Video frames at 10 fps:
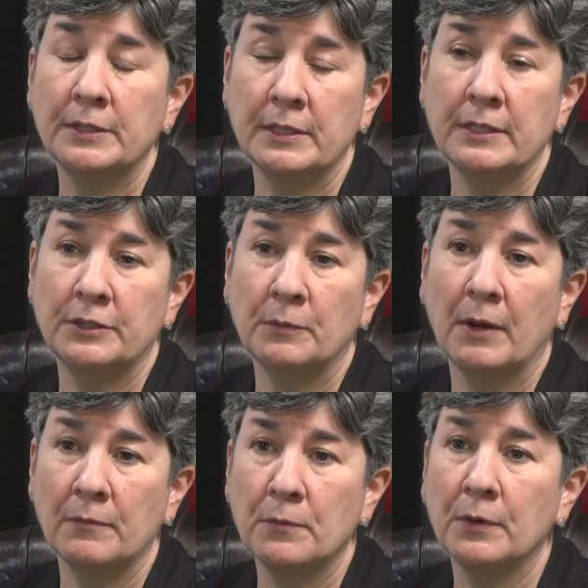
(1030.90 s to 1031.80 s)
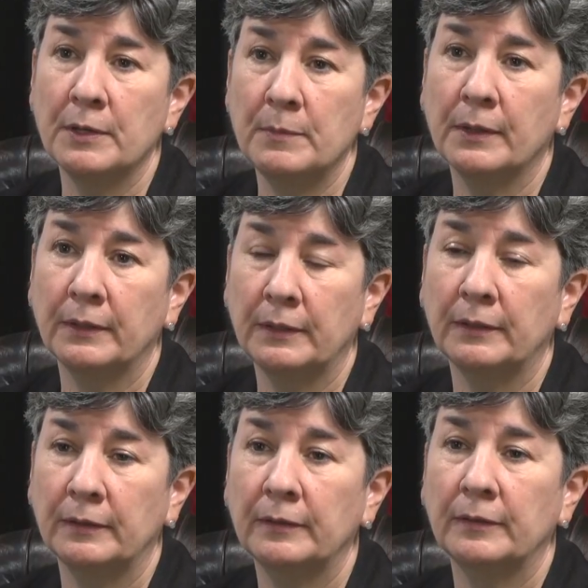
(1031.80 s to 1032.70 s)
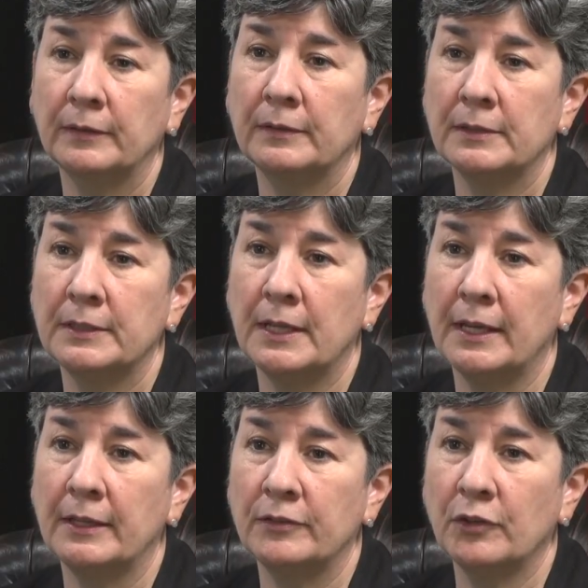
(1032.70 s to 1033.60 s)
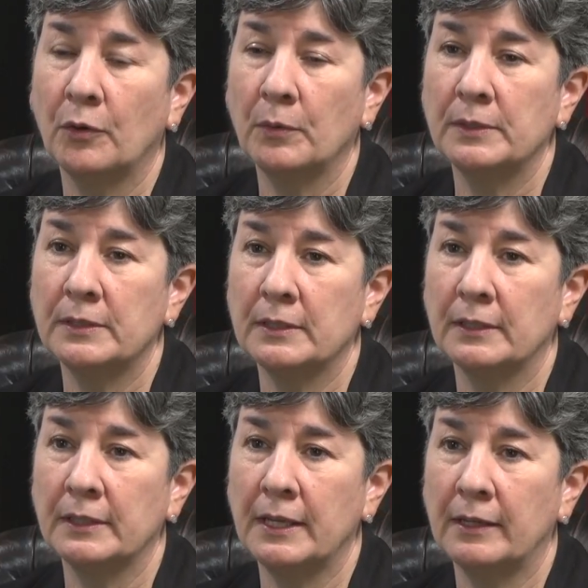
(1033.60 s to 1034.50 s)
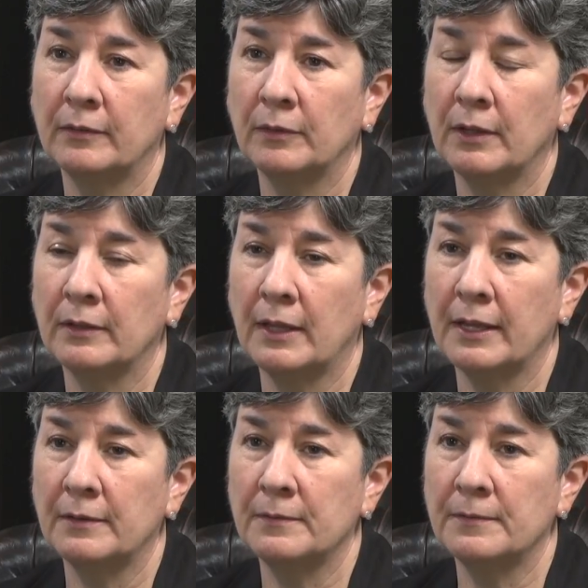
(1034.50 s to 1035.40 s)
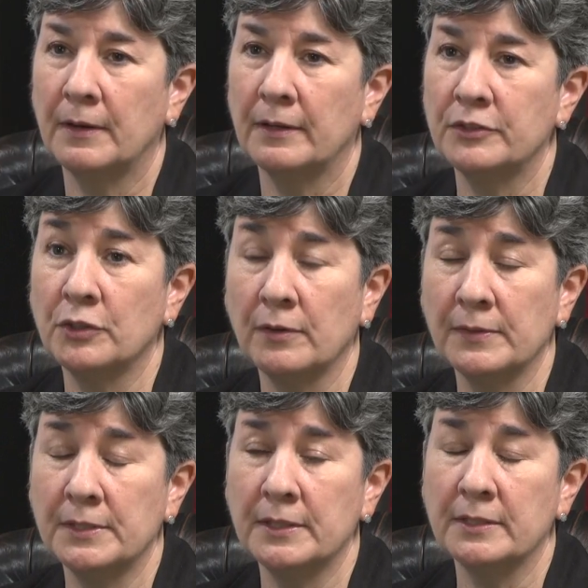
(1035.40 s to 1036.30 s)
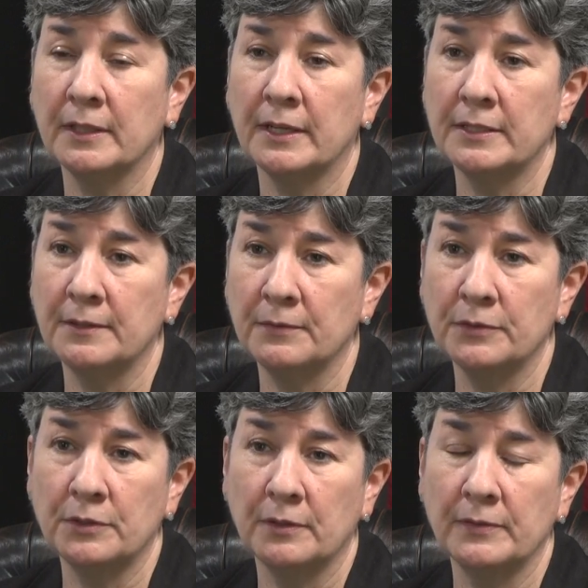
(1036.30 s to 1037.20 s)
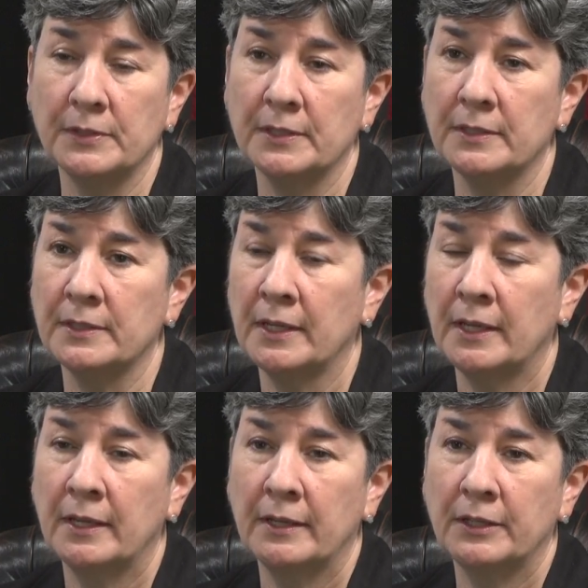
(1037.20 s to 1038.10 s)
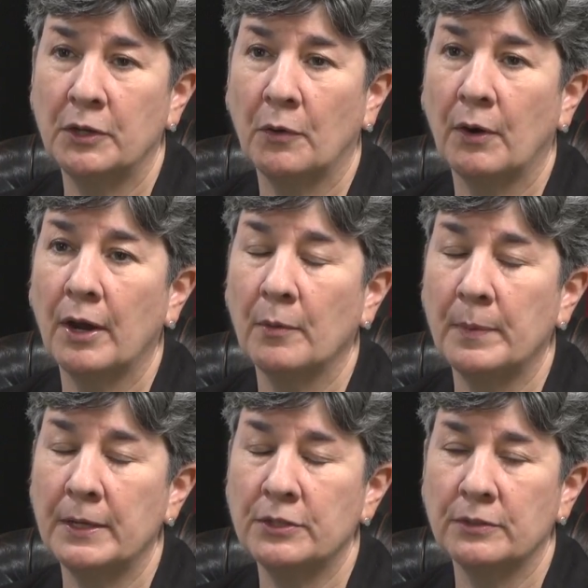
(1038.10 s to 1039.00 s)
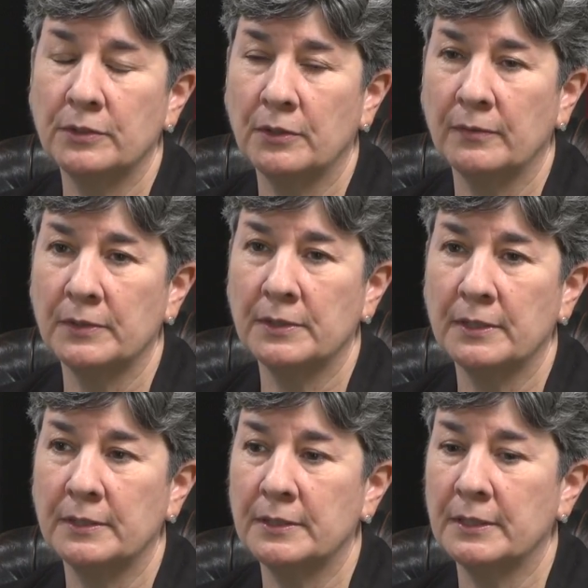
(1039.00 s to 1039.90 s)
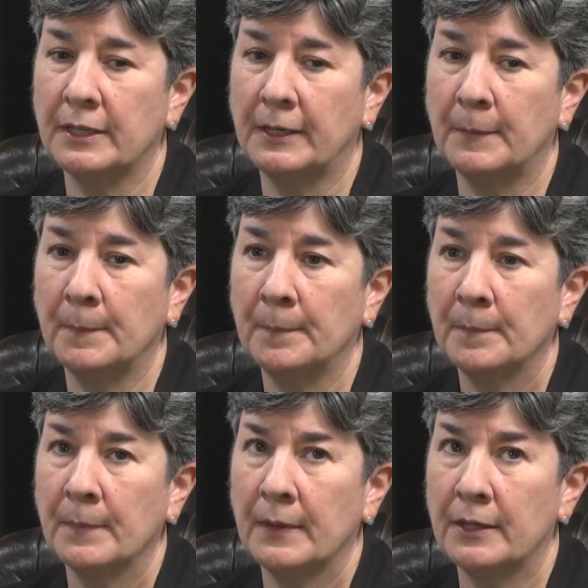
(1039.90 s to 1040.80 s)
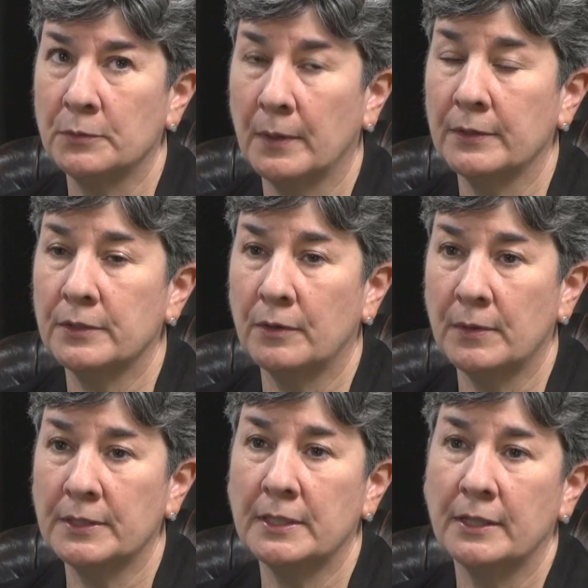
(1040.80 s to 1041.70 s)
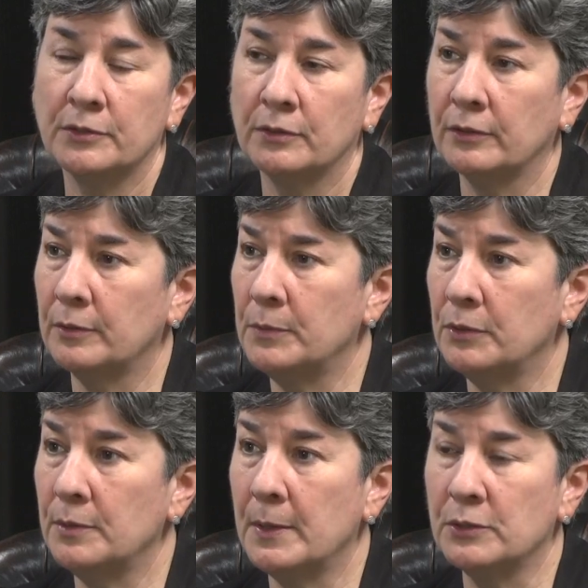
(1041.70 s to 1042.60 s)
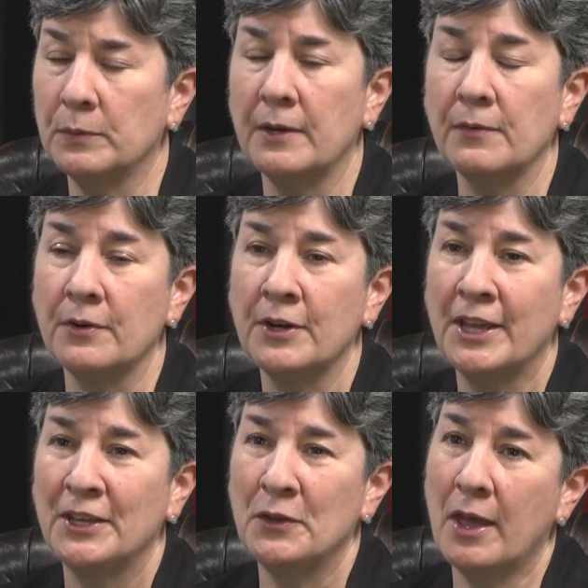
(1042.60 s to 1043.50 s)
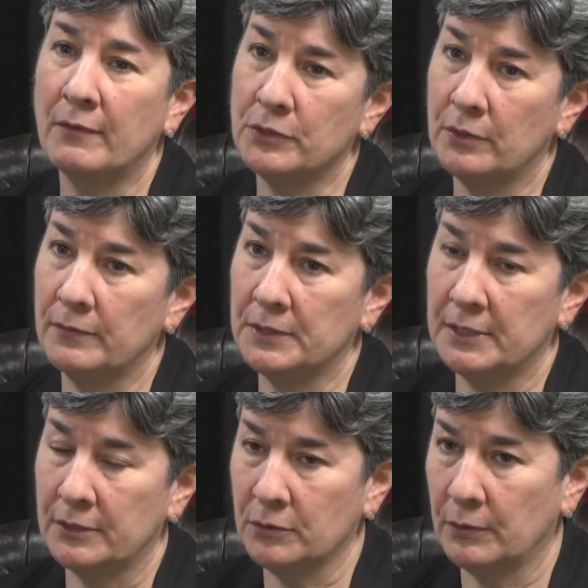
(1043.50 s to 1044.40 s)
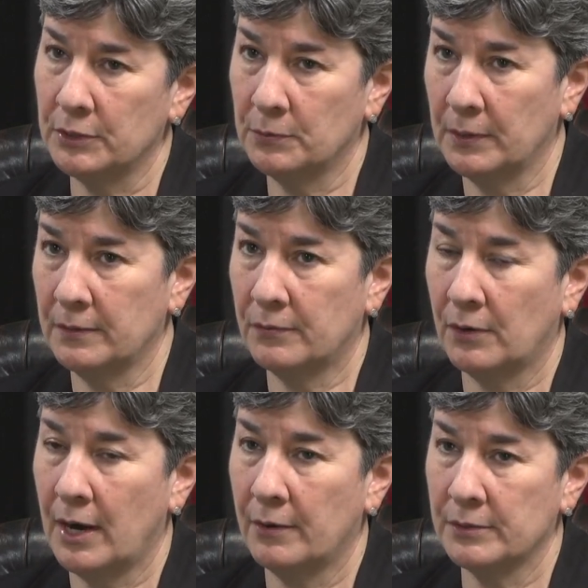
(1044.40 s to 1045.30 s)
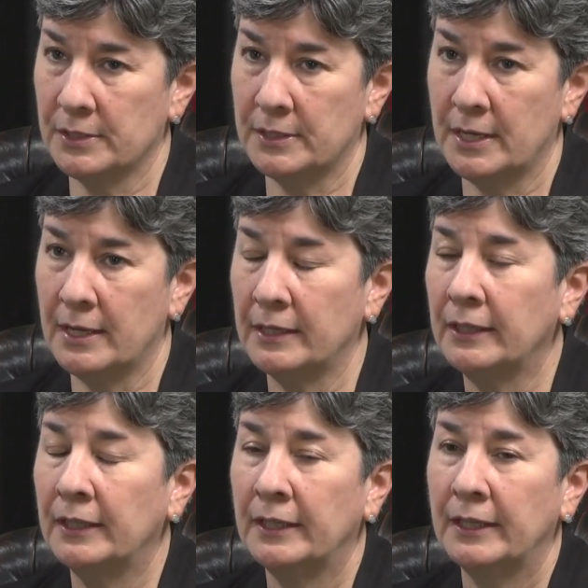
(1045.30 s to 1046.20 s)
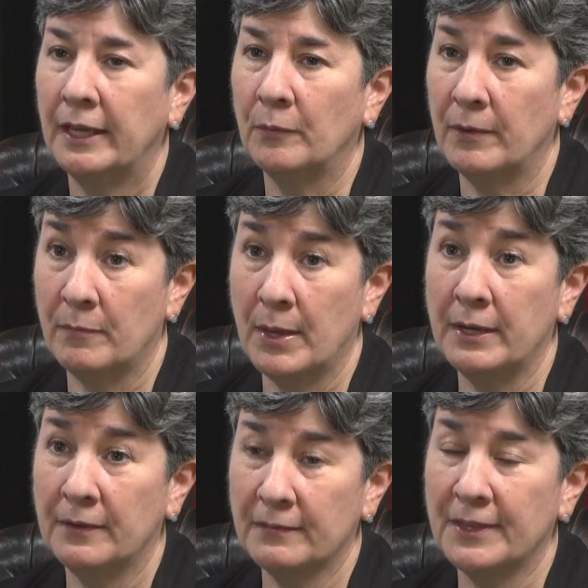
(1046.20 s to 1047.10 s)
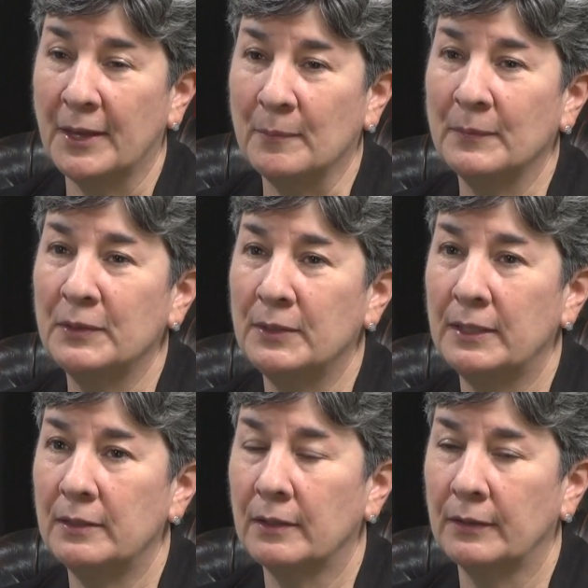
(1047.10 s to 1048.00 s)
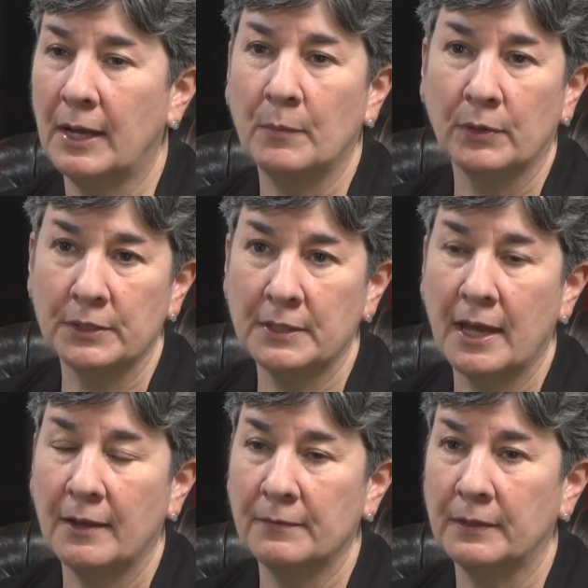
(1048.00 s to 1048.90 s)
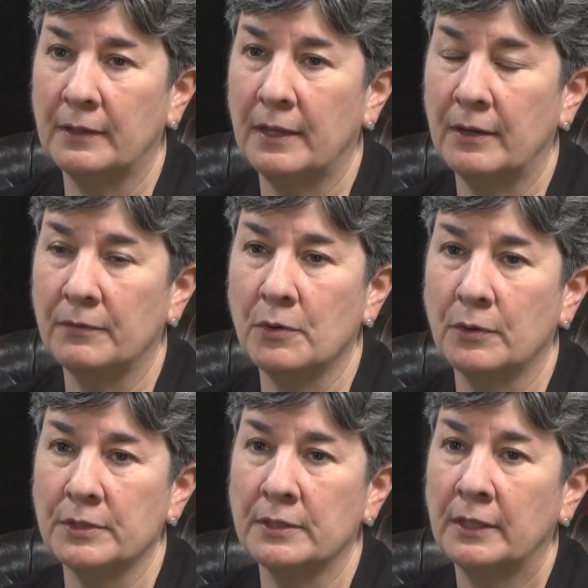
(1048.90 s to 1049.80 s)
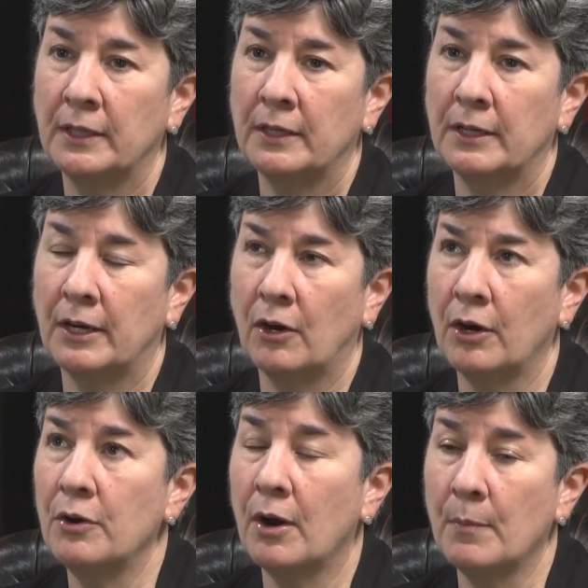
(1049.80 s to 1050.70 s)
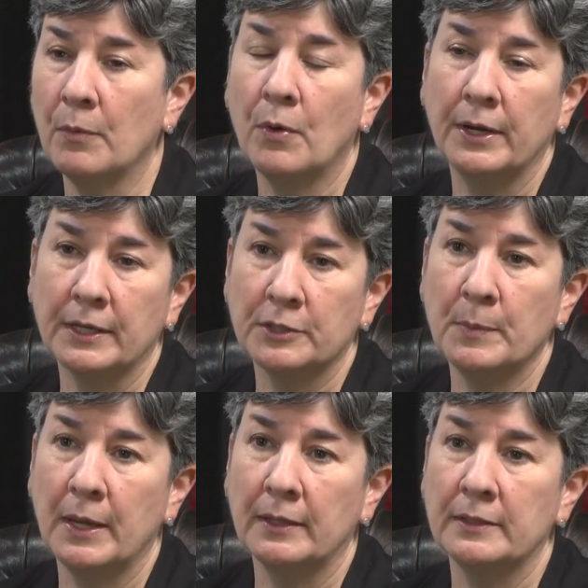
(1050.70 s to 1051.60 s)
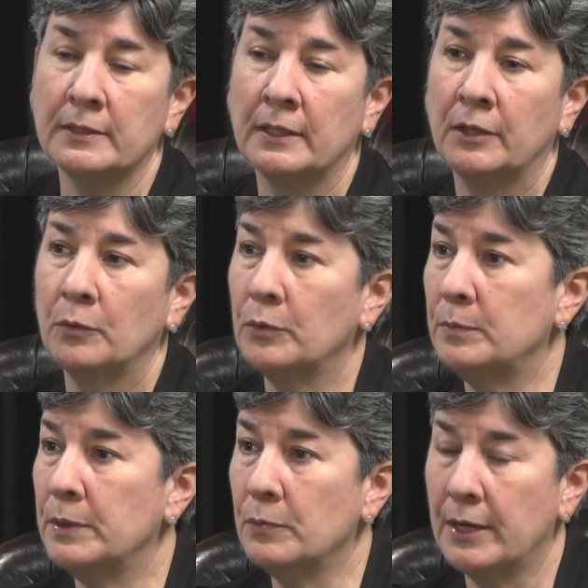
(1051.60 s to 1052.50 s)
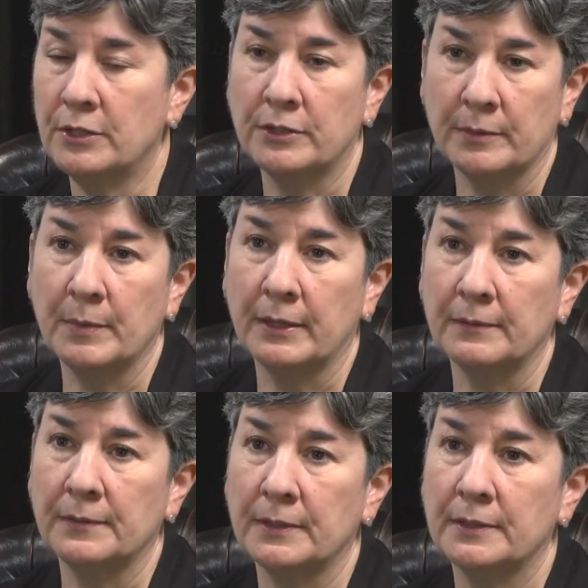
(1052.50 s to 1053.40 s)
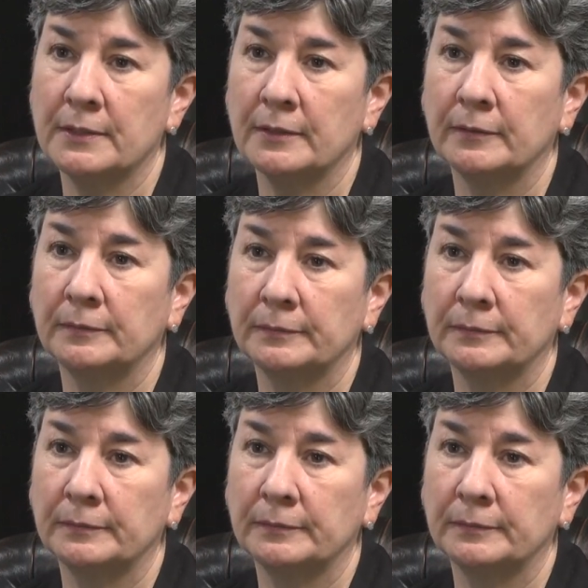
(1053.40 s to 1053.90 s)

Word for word: it's it's around 40 million today. So it's uh, again a, a, lot of uh, services, a lot of different services, you know, our outpatient services, um, as well as our residential and community base. Whenever you have a service that's going 24 hours a day, and we have many of them, you need a lot more staff. And, and of course, uh, our number one expense would be wages and benefits.